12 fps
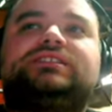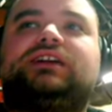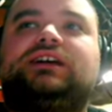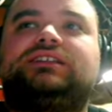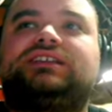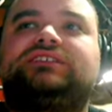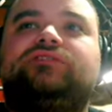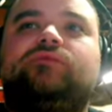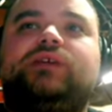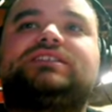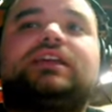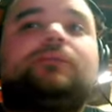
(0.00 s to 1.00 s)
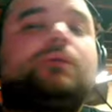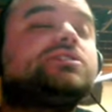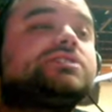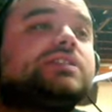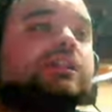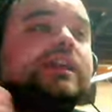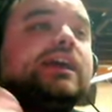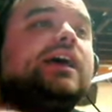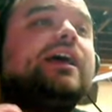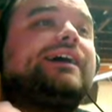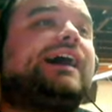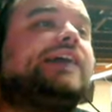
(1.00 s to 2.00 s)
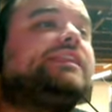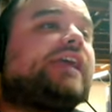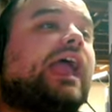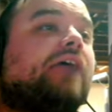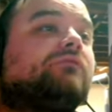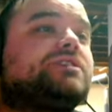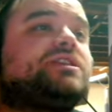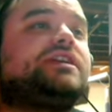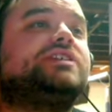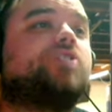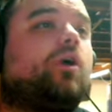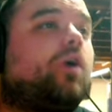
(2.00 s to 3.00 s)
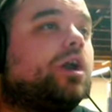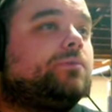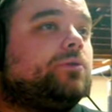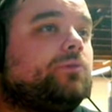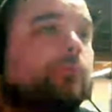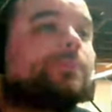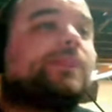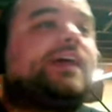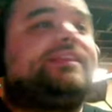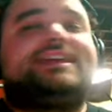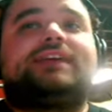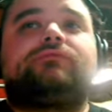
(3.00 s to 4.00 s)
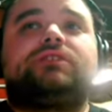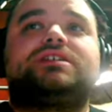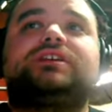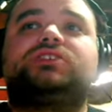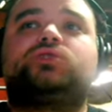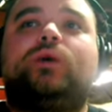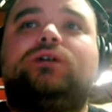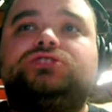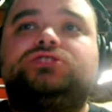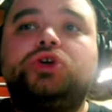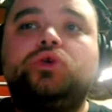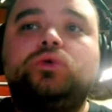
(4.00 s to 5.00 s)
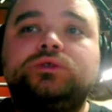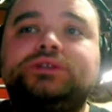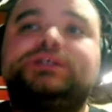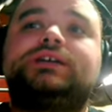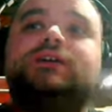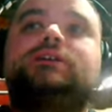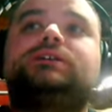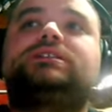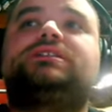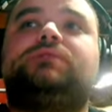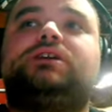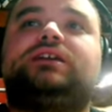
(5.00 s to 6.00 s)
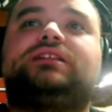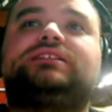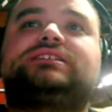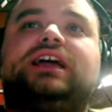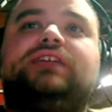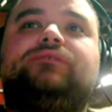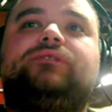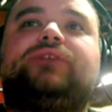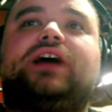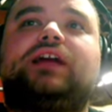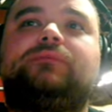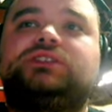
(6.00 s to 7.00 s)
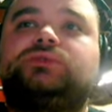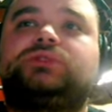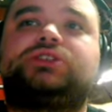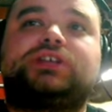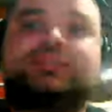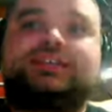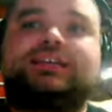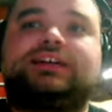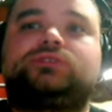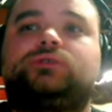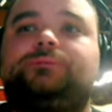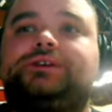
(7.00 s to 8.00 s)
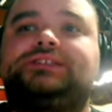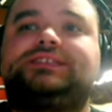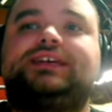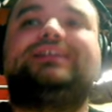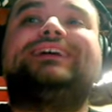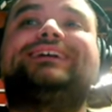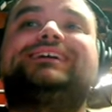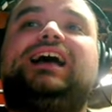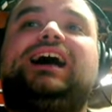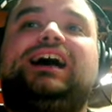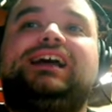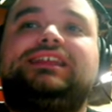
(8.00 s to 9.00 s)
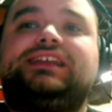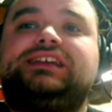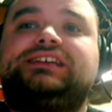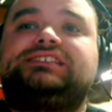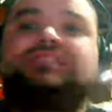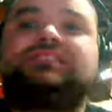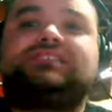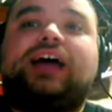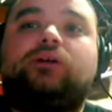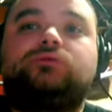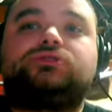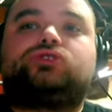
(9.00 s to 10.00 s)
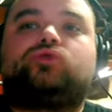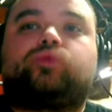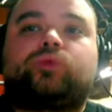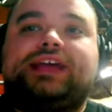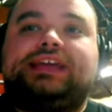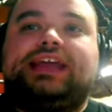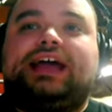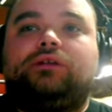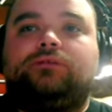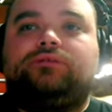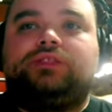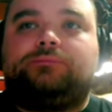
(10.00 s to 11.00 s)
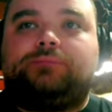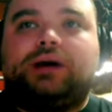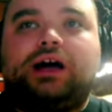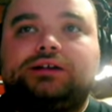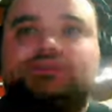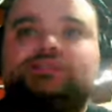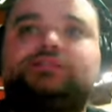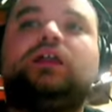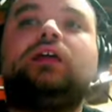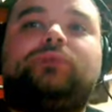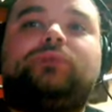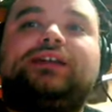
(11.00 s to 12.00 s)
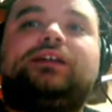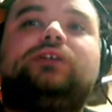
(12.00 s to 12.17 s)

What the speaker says: in the context of a mix. And personally, I think everything is audible. I think everything is well tuned to being in this kind of environment with the genty and natural preset. I think it sounds great out of the box, but